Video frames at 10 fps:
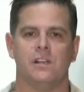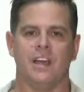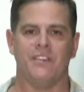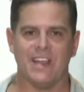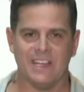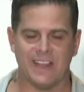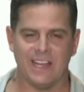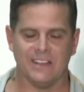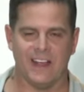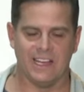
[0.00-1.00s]
And
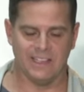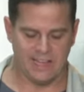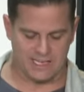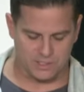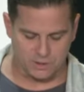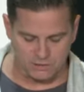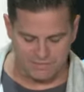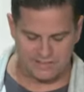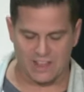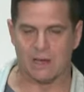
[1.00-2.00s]
they
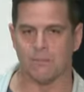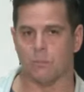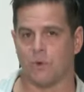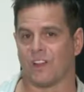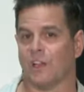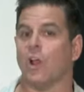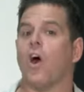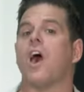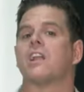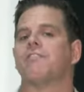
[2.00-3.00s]
surveyed them with a
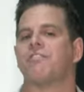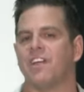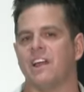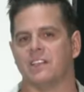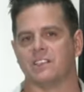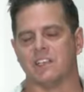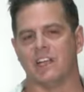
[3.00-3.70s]
lot of things,